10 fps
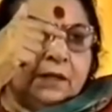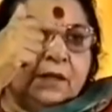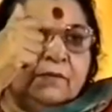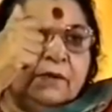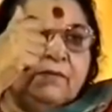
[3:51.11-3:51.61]

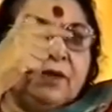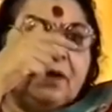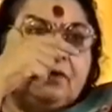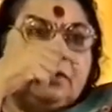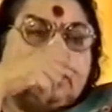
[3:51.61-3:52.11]
even
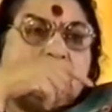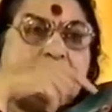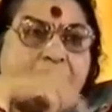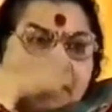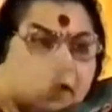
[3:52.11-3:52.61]
without
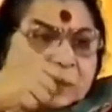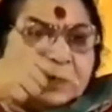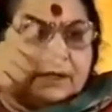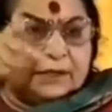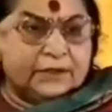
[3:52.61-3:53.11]
thinking
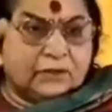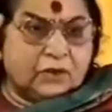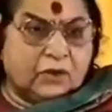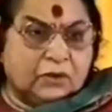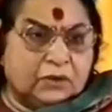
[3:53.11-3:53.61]
that it
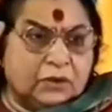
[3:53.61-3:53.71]
is wrong.